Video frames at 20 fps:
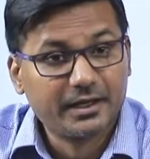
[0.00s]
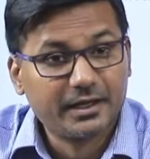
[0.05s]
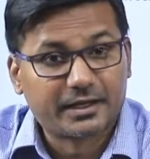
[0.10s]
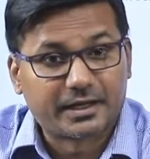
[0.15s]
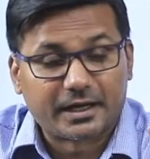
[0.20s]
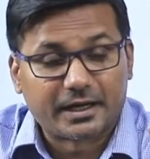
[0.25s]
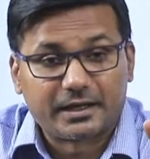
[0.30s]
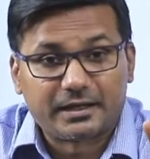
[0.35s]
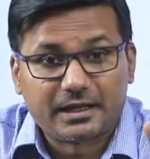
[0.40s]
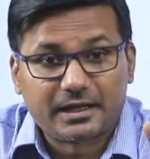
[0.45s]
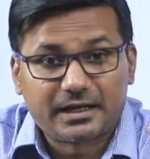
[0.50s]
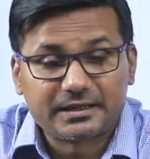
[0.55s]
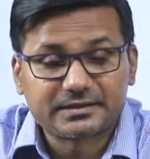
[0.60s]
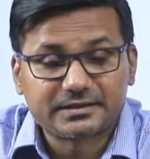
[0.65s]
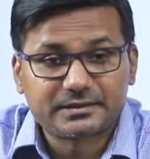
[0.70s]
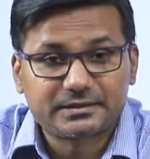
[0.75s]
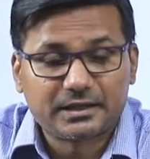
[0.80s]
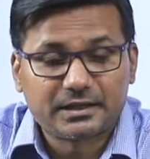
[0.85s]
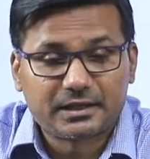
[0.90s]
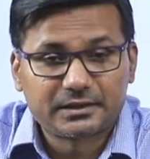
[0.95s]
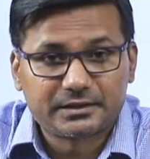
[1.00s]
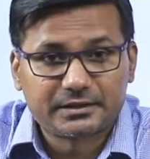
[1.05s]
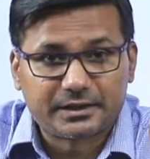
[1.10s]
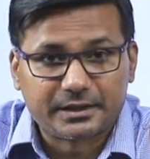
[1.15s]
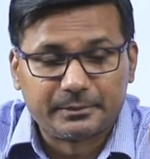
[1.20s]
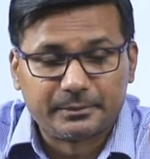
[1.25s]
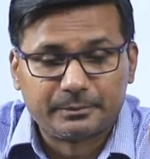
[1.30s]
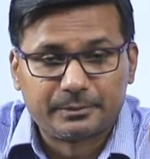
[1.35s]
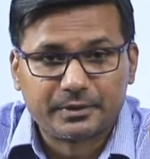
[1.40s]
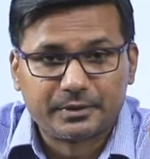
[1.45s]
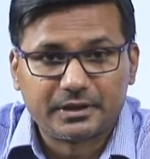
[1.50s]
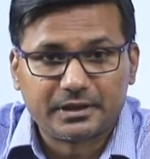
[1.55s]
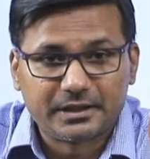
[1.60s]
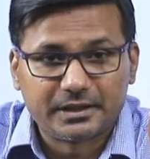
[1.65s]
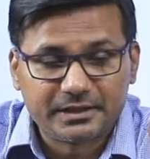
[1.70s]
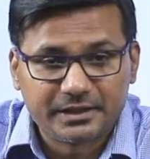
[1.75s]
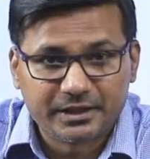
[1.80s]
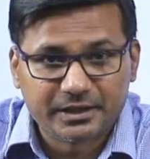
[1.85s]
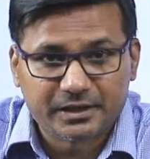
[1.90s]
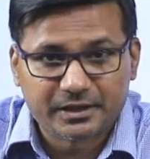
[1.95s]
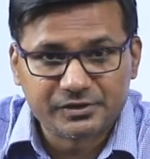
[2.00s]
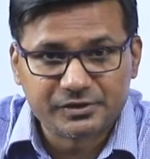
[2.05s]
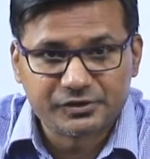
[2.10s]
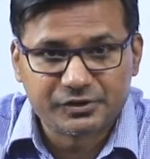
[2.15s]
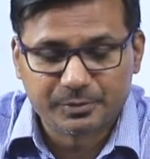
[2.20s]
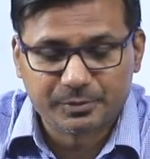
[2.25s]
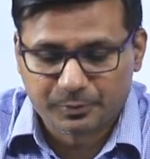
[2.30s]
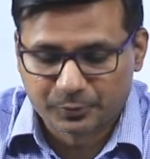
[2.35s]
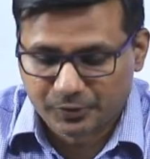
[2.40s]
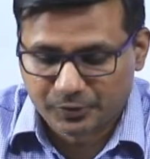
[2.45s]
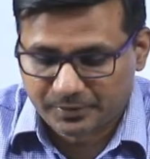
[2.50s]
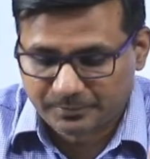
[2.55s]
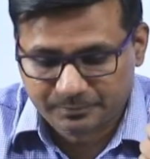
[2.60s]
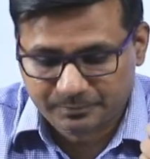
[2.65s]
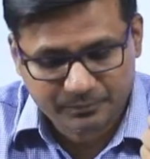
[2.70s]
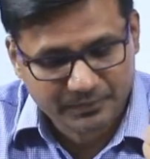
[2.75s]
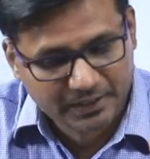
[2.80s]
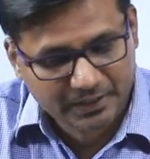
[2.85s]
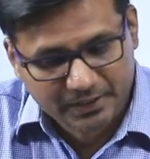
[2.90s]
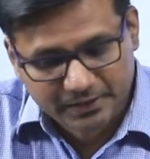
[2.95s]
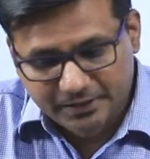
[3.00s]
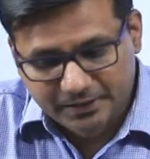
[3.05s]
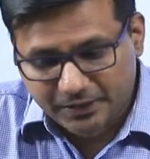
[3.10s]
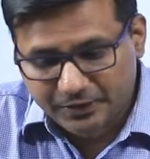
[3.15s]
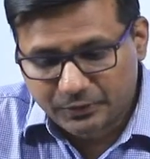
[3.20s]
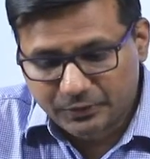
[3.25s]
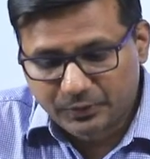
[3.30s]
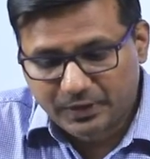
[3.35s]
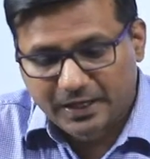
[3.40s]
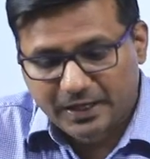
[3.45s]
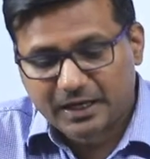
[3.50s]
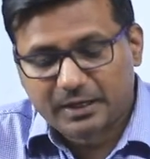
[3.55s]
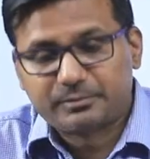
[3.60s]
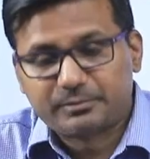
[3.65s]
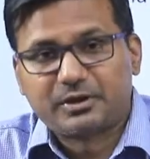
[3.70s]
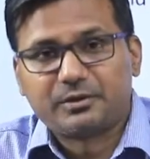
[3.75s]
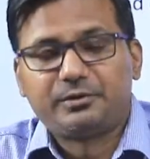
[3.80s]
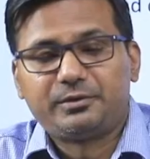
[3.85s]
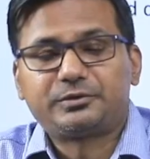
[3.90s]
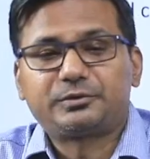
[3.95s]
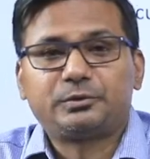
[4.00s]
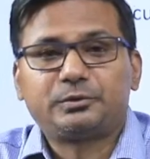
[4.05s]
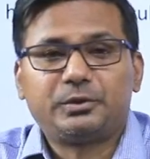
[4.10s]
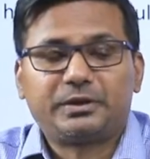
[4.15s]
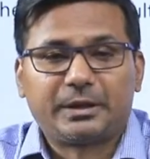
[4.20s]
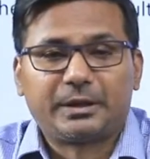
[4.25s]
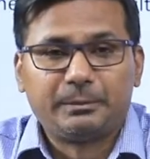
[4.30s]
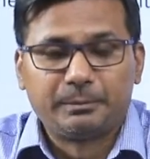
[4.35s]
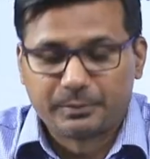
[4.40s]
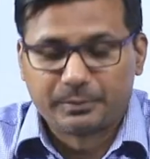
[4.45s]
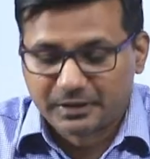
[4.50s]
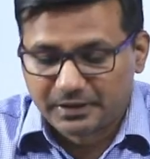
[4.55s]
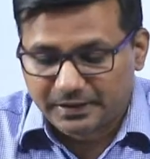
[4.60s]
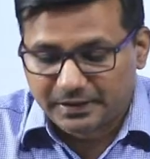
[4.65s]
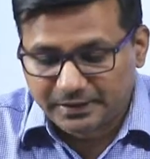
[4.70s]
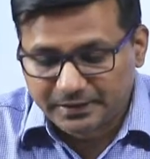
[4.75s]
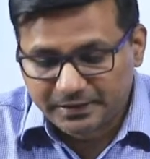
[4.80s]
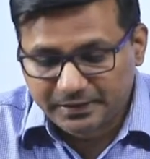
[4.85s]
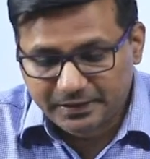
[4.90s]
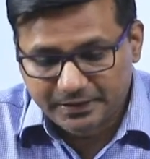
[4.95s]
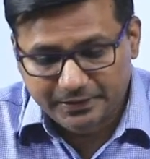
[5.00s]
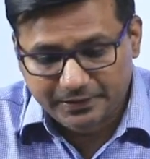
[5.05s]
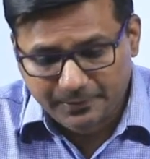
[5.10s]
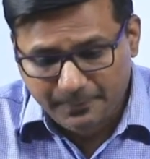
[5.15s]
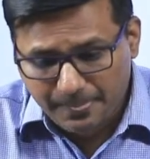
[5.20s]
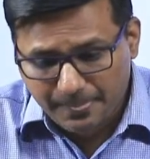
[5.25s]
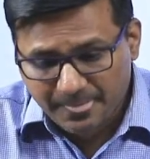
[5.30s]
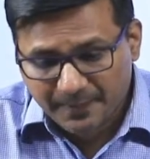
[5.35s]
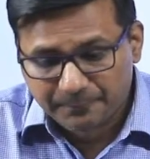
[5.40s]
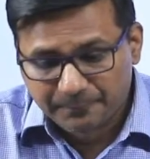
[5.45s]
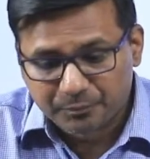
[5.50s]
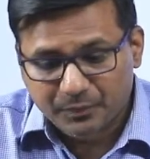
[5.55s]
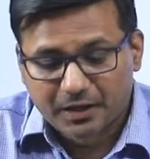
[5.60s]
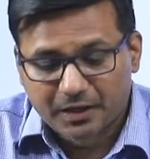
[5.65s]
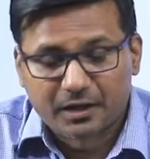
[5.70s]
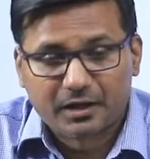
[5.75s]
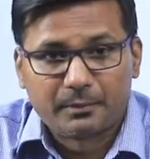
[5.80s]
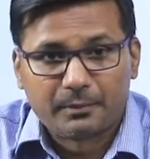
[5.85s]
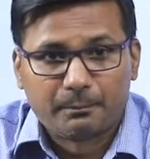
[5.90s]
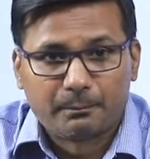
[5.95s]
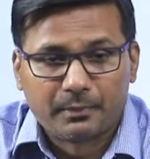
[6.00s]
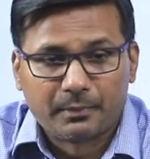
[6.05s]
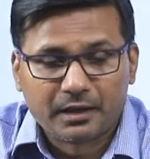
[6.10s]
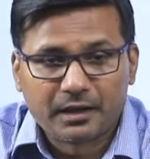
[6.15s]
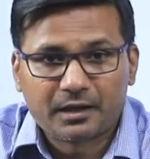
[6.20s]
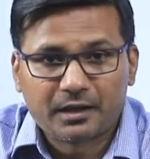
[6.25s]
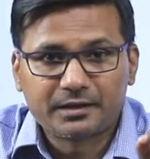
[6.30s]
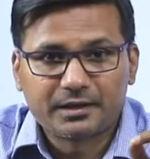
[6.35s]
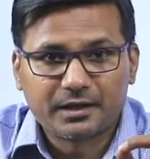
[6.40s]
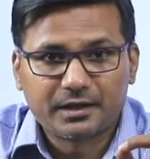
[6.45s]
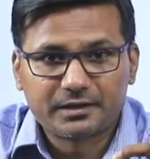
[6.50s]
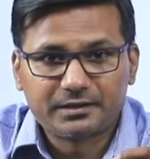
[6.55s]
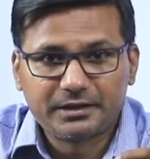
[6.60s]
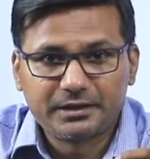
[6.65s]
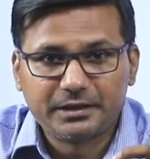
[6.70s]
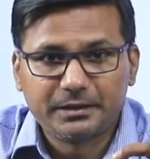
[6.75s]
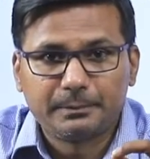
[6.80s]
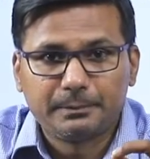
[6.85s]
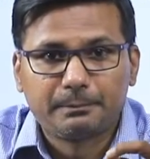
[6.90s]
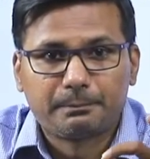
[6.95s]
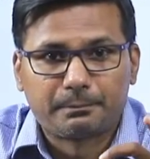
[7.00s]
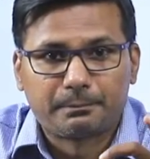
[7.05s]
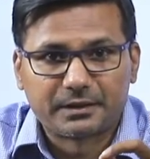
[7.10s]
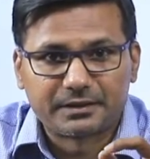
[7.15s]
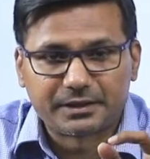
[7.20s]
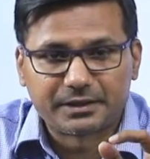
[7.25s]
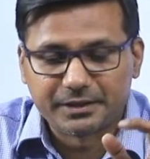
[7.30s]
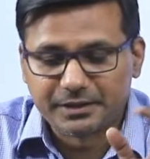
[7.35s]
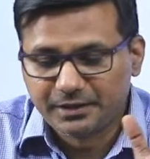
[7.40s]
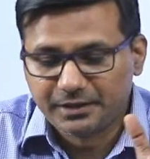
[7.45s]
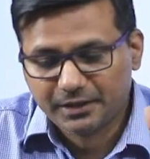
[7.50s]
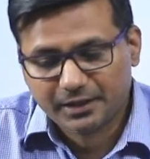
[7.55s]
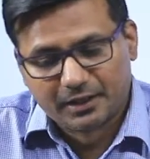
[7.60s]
Kailasnath temple in the Kanchipuram. Then you have the Vishnu temple in the Malayadipati.